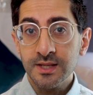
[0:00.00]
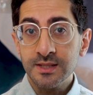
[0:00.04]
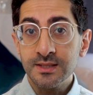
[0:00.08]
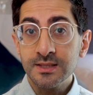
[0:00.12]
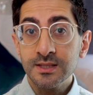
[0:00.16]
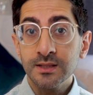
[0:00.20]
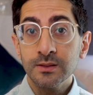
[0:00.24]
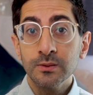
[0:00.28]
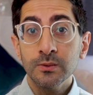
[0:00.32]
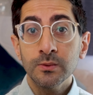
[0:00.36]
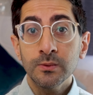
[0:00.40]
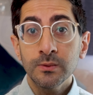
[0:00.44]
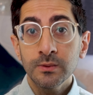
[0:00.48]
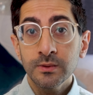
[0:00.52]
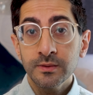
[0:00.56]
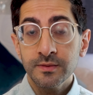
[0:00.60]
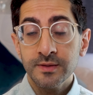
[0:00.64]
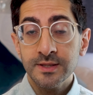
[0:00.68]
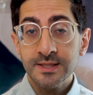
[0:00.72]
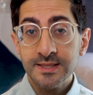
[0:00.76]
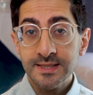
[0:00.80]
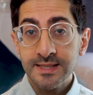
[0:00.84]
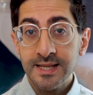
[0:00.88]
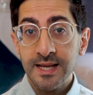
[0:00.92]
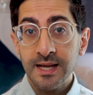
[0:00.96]
until all of
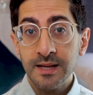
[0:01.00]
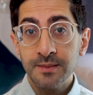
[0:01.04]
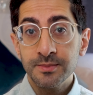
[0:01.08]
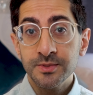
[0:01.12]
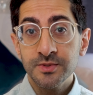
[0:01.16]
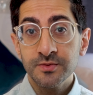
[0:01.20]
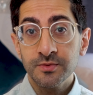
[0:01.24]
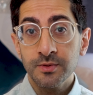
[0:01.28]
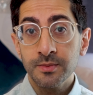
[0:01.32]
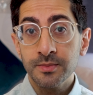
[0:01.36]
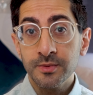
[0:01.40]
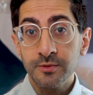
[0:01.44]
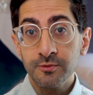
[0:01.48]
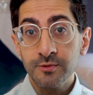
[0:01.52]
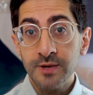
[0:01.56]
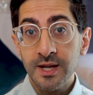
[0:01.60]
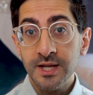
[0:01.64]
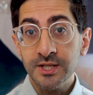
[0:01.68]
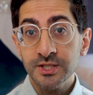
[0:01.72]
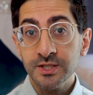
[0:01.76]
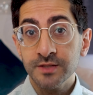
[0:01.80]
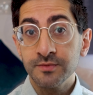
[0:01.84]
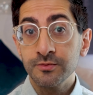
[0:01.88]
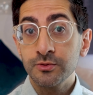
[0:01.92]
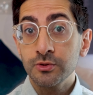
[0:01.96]
the scabs from the
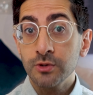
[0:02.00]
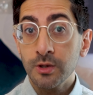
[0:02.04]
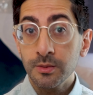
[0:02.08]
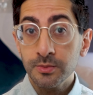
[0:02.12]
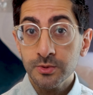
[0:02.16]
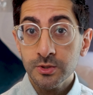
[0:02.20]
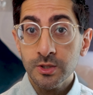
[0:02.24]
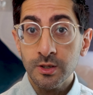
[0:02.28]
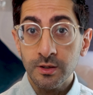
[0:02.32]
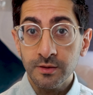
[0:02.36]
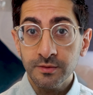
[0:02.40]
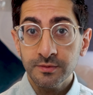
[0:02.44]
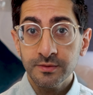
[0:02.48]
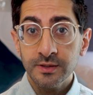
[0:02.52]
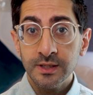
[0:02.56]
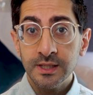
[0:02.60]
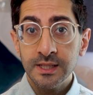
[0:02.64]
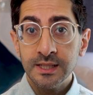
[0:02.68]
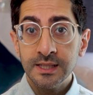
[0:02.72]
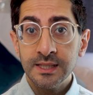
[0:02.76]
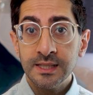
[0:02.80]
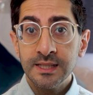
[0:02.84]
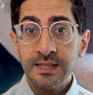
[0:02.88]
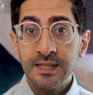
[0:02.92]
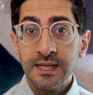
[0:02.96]
rash have dropped off
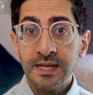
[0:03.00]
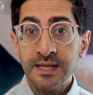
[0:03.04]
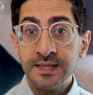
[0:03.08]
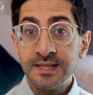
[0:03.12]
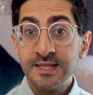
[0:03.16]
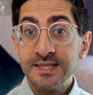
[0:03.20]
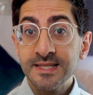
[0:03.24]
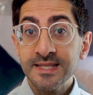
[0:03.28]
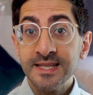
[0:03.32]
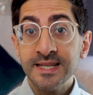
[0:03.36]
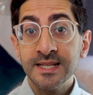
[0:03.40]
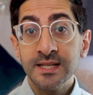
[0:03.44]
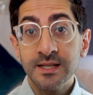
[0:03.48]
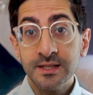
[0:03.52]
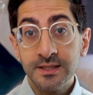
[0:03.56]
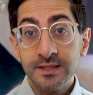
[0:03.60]
and the skin